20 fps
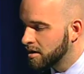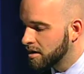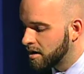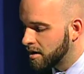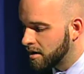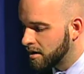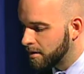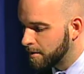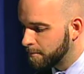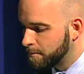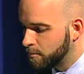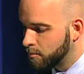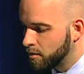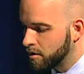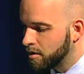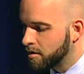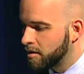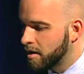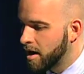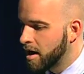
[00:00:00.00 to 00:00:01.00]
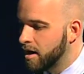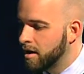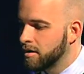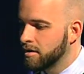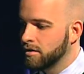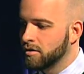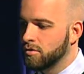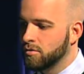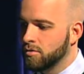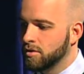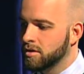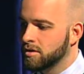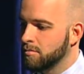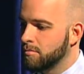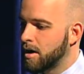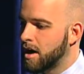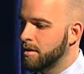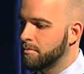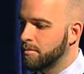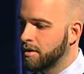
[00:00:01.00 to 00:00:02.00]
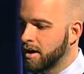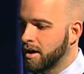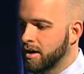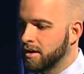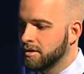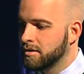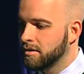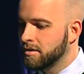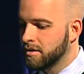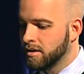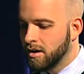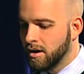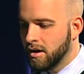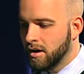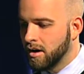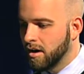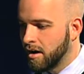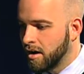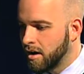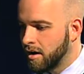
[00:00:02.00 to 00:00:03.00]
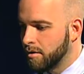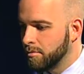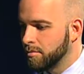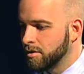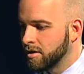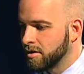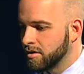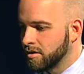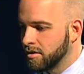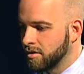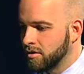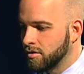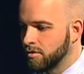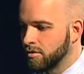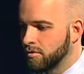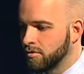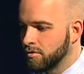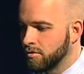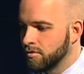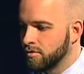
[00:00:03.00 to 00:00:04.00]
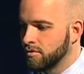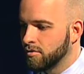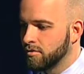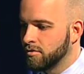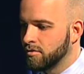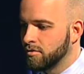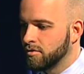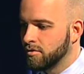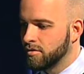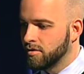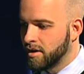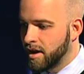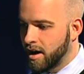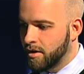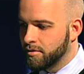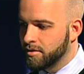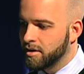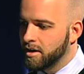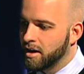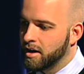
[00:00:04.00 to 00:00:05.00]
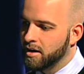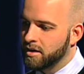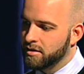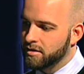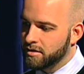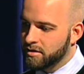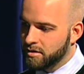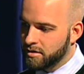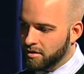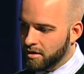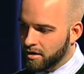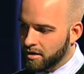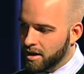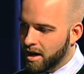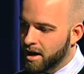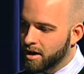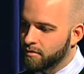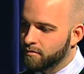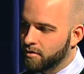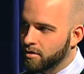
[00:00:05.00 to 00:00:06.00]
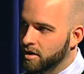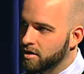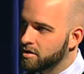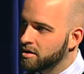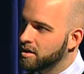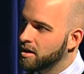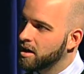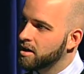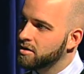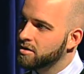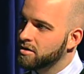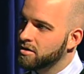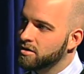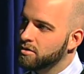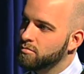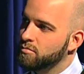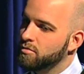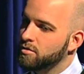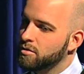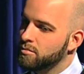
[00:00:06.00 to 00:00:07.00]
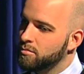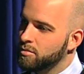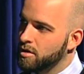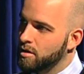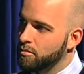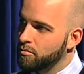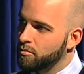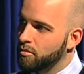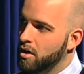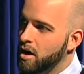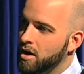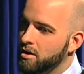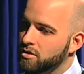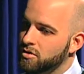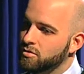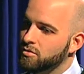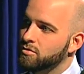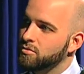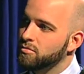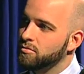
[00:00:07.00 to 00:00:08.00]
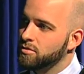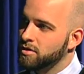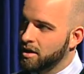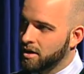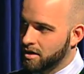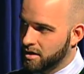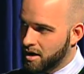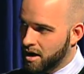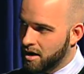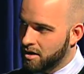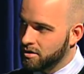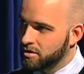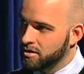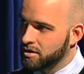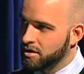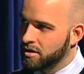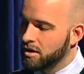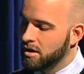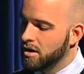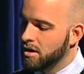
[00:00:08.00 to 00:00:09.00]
um, mm -hmm. with that, including some iPads, um, because you know nowadays a lot of our education is really being brought to technology.